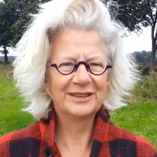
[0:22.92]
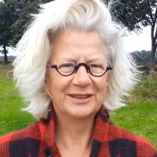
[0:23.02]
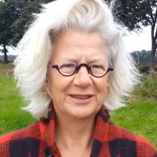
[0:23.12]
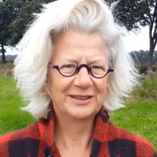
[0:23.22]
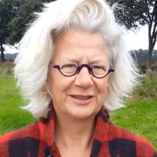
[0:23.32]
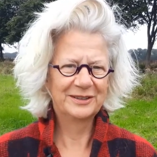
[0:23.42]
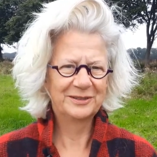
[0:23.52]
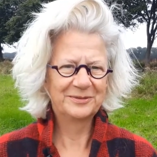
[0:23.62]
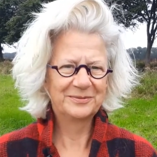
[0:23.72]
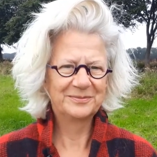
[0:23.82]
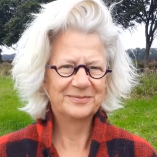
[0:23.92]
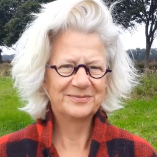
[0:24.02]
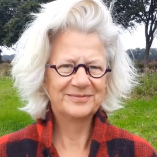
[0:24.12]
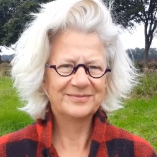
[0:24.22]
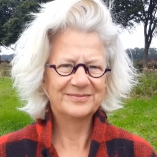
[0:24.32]

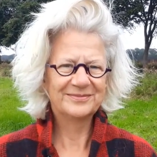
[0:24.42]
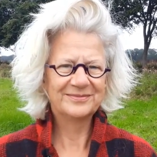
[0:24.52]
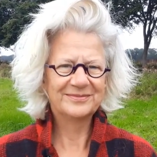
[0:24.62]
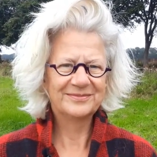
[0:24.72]
Nothing is said.